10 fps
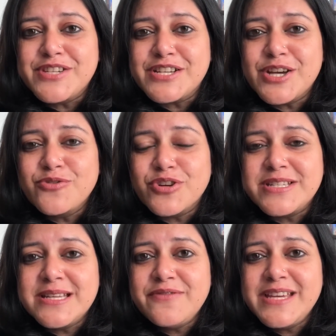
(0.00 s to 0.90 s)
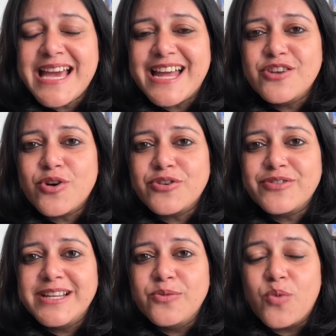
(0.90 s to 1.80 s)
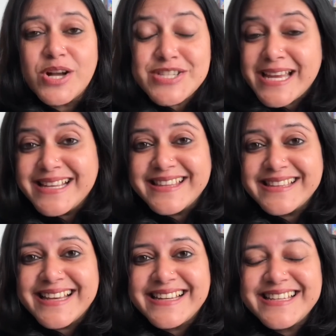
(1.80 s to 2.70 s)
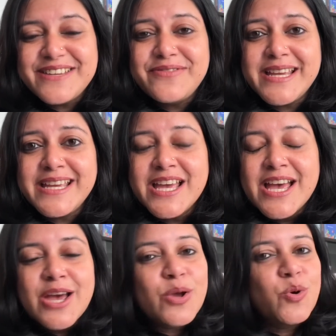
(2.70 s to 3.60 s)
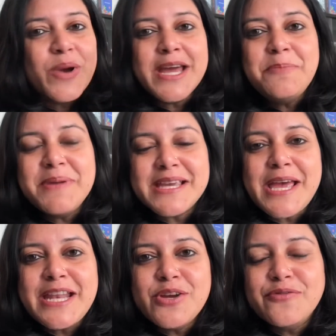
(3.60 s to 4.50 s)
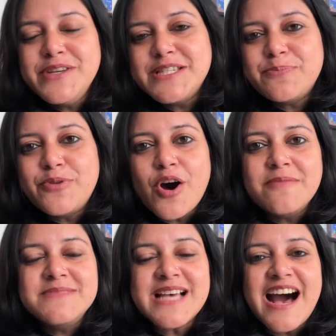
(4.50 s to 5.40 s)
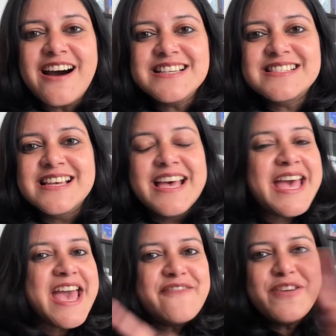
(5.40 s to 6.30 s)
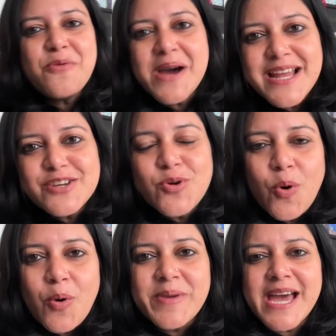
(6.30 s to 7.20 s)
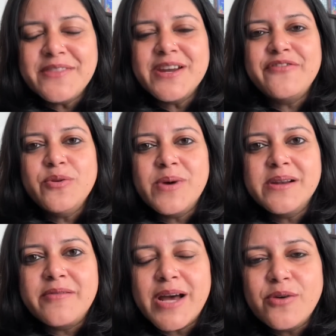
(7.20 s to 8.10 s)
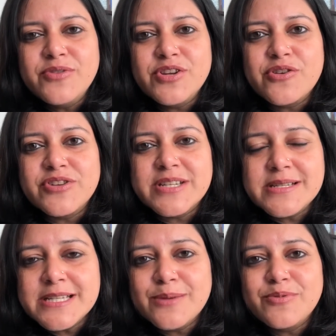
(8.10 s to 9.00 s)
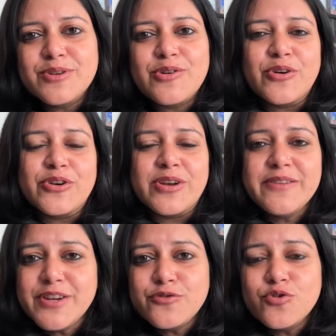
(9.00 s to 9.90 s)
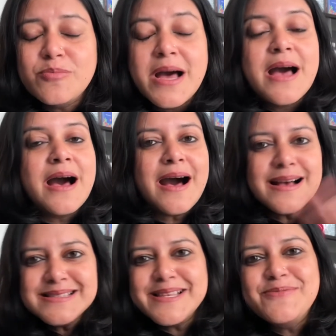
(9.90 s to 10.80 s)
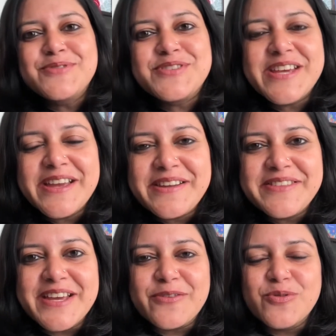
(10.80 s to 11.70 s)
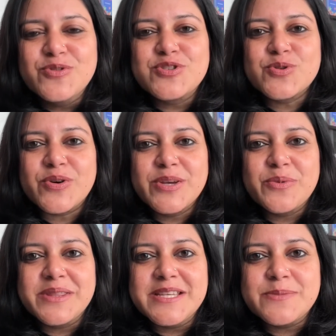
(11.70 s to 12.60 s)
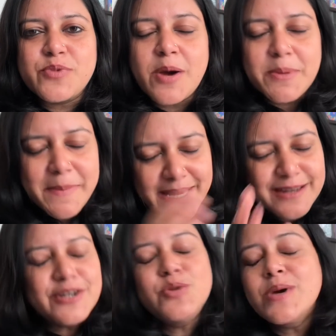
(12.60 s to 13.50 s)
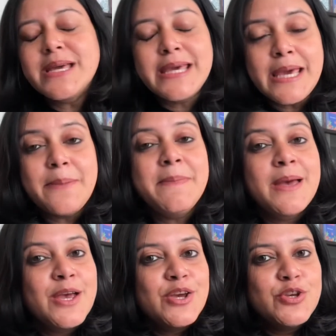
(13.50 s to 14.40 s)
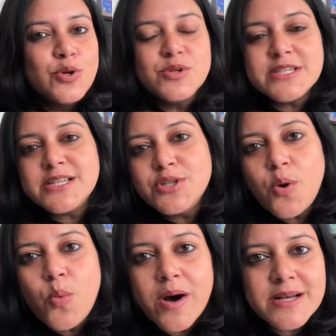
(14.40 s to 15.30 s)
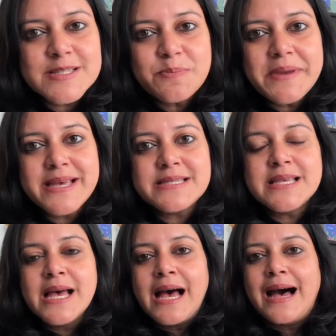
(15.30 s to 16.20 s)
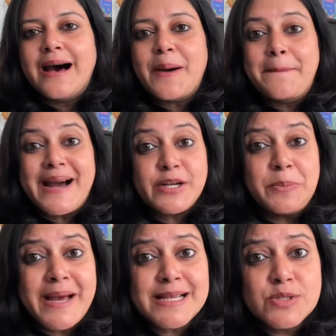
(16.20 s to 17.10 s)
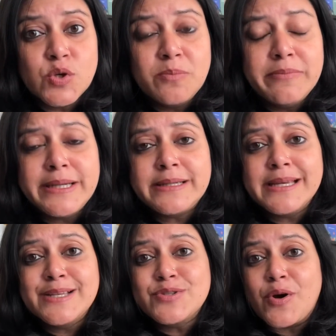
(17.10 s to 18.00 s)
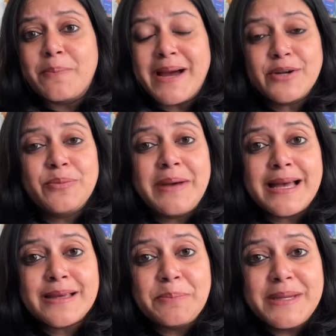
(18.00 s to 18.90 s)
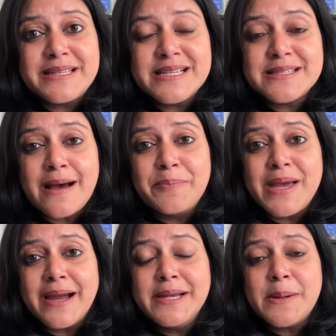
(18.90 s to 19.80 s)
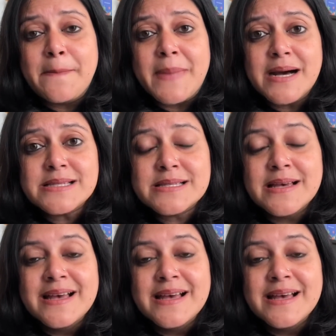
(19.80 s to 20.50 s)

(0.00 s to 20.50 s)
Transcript: down your TV and not really watch anything that evening, go ahead, pick any of these prompts, ask everyone at home, gather everyone around in your dinner table or your living room, ask them to share their own story with these prompts. Make it into a game, use it in your workspace, back-to-back Zoom meetings or back-to-back meetings behind a mask.